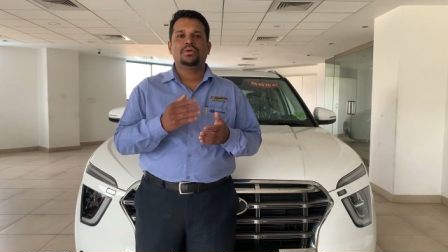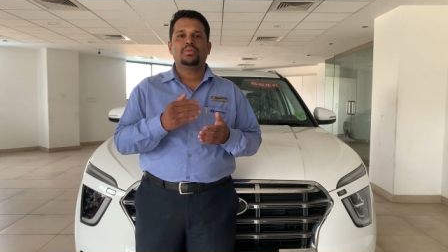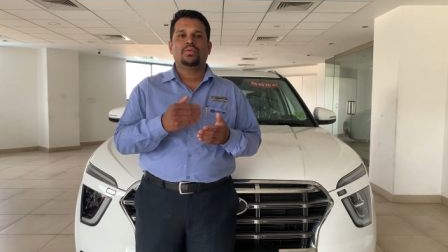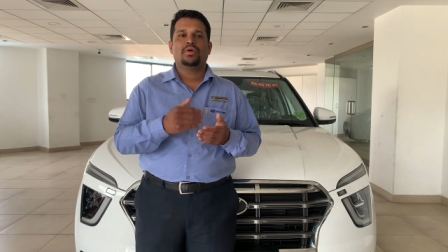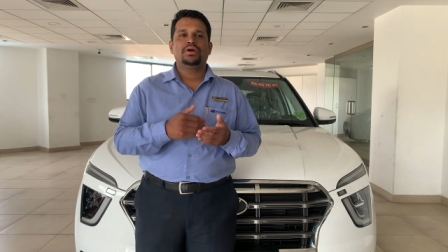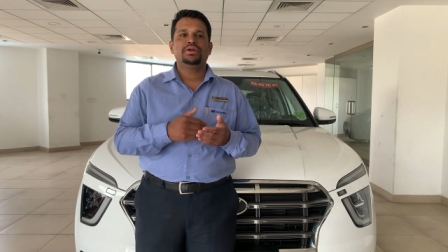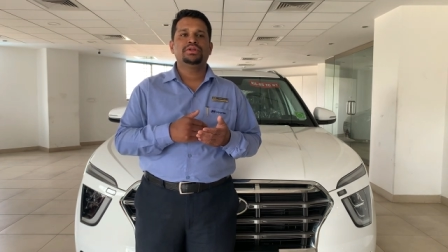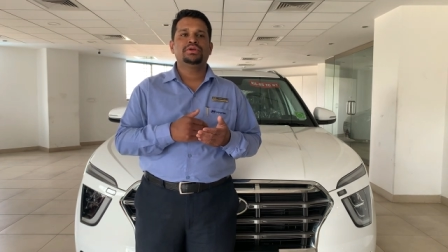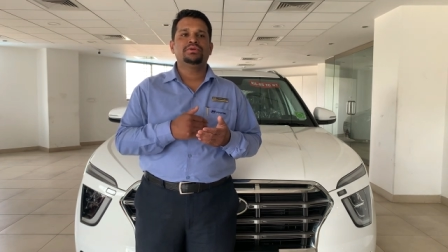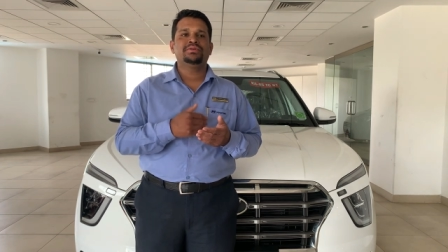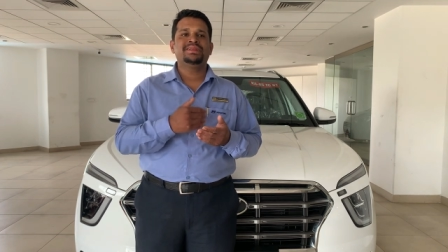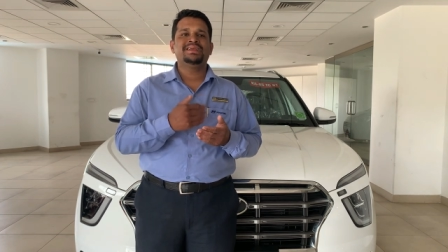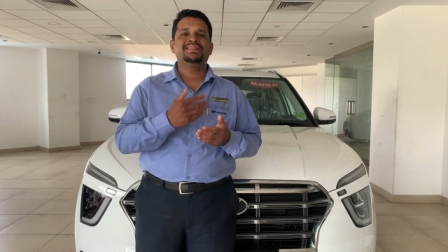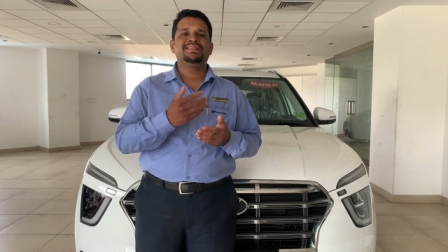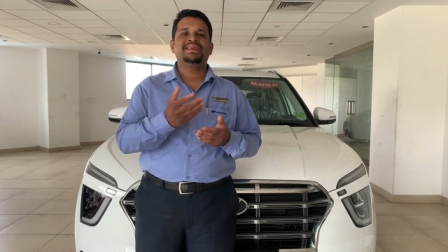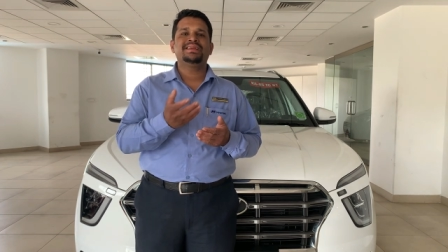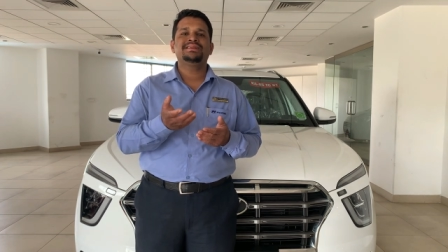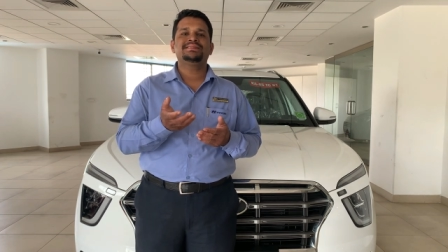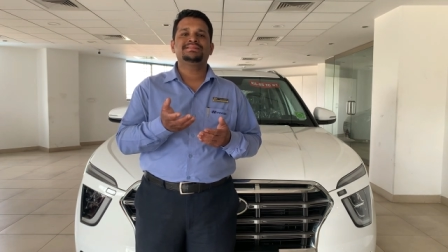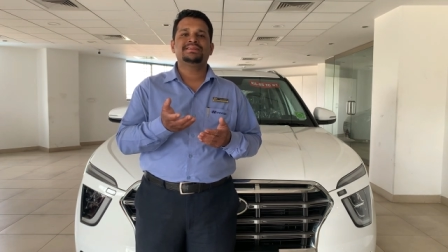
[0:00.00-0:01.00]
what
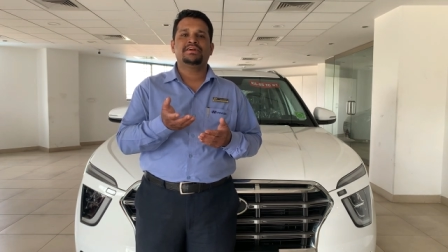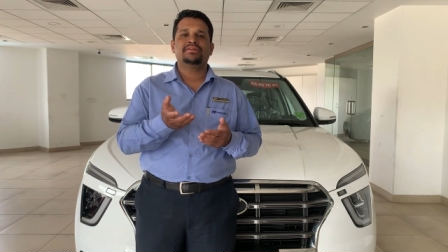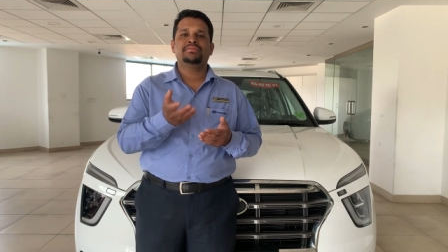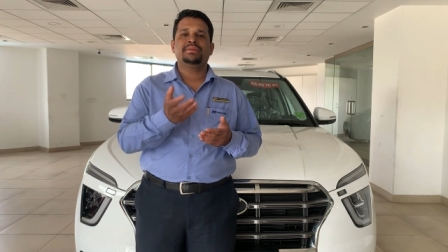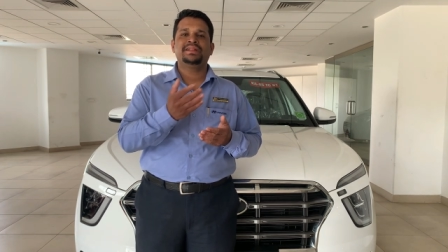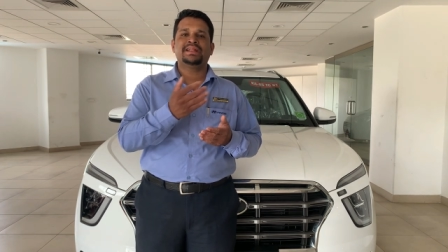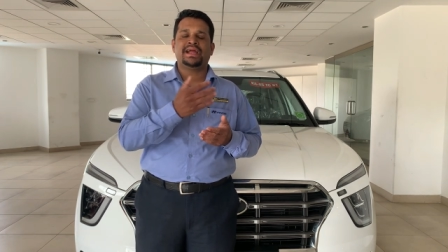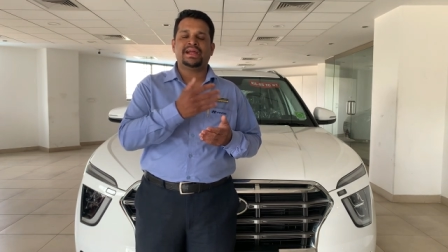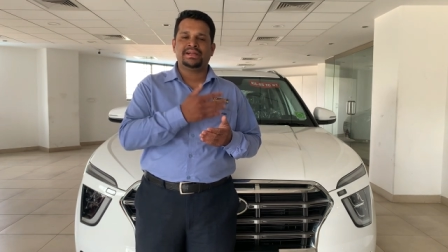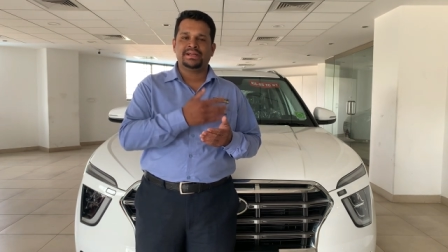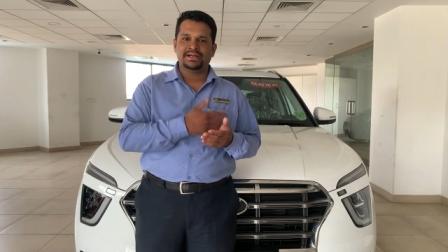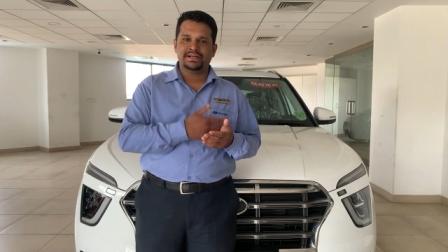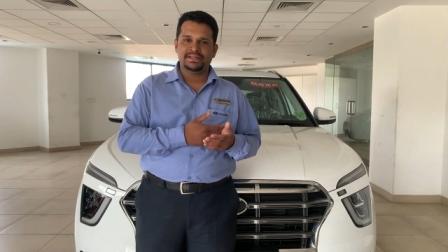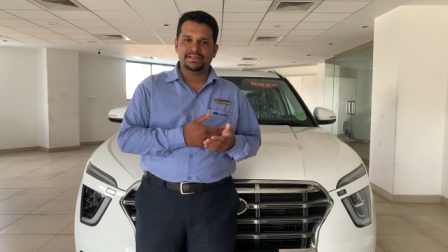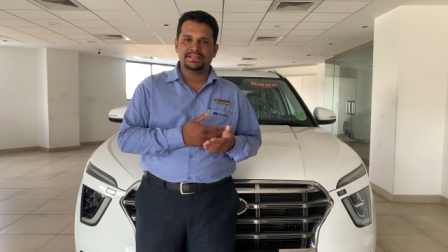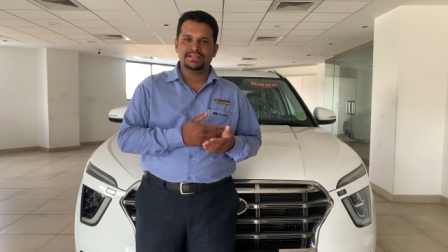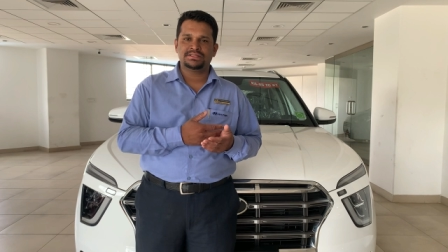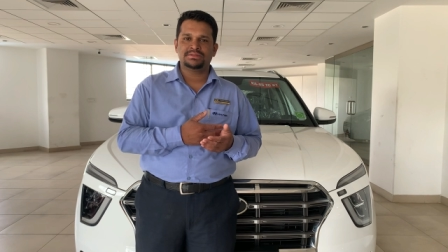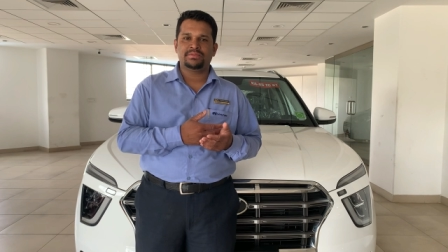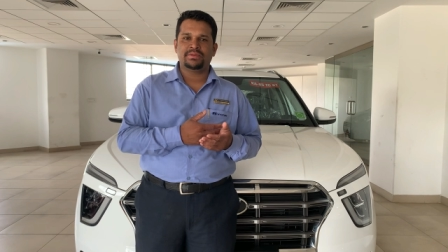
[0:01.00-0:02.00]
unique things have been added
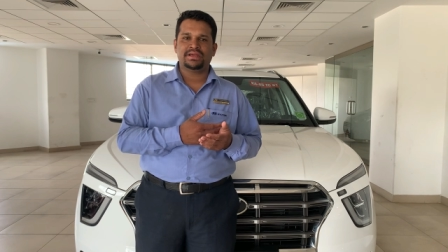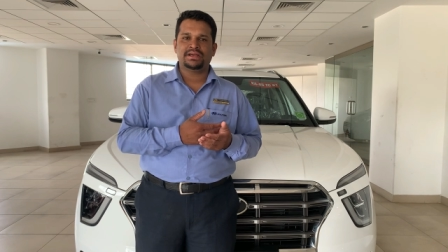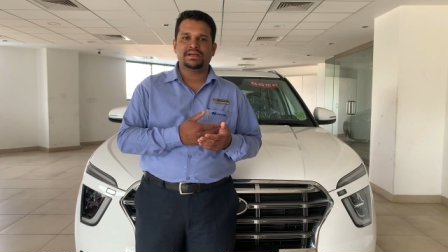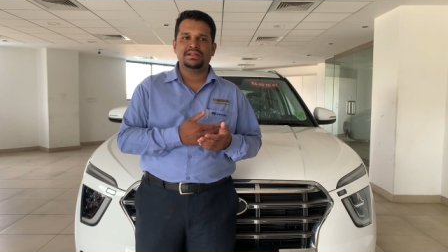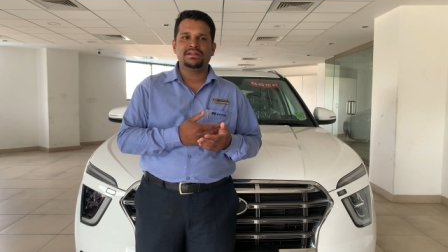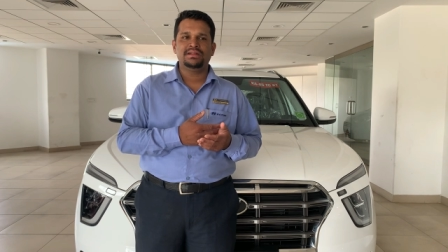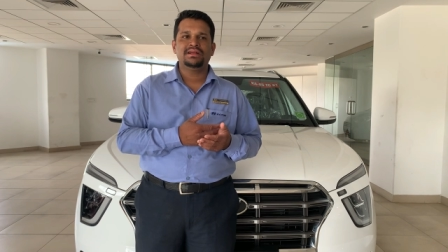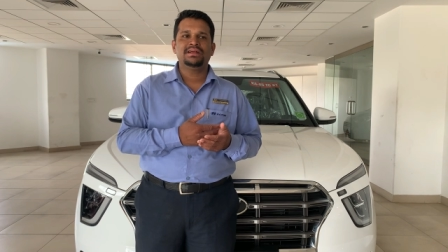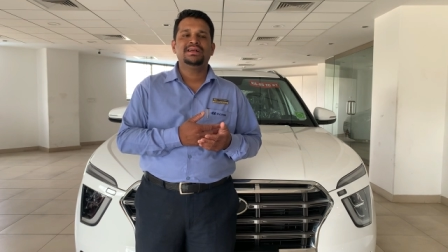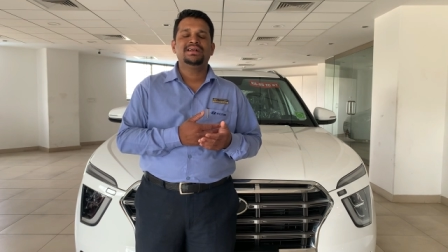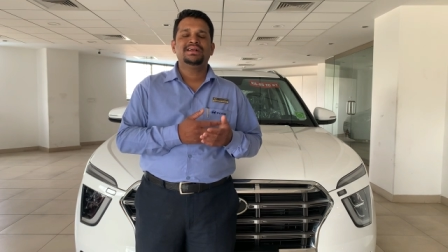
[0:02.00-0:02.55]
in this vehicle.